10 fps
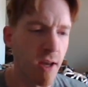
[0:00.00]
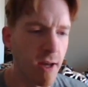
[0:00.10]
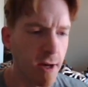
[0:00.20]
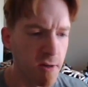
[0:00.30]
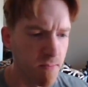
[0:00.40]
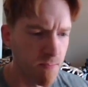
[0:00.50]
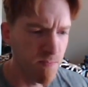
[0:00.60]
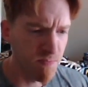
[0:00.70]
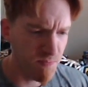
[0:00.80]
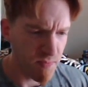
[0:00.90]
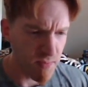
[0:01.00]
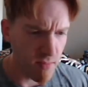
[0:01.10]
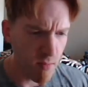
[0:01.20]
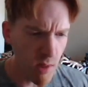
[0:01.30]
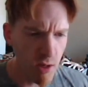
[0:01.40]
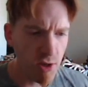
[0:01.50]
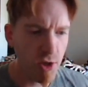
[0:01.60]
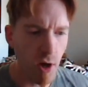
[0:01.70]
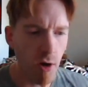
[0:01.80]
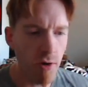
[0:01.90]
And
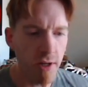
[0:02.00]
so